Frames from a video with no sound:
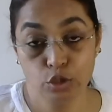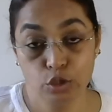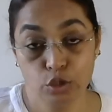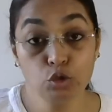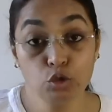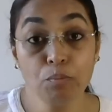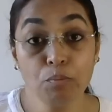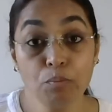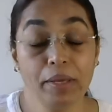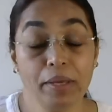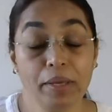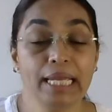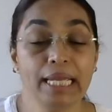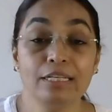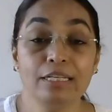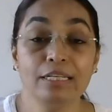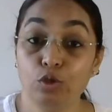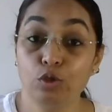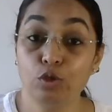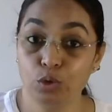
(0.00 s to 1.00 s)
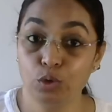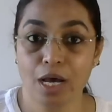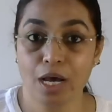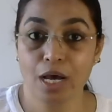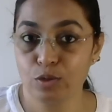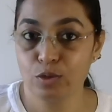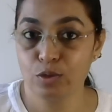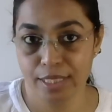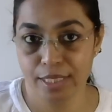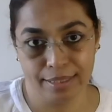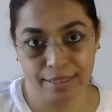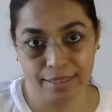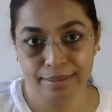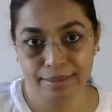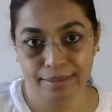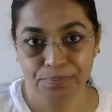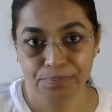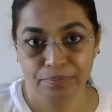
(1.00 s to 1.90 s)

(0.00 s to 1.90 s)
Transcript: to May 2000,